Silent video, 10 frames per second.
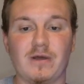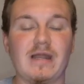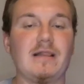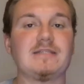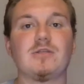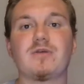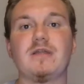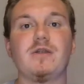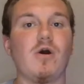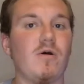Now let's look at
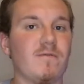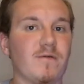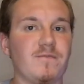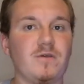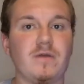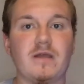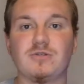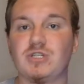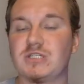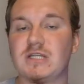an overview here
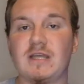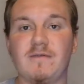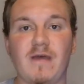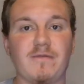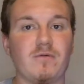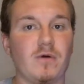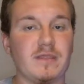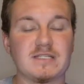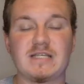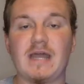just to give everyone
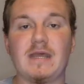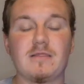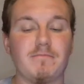the setting,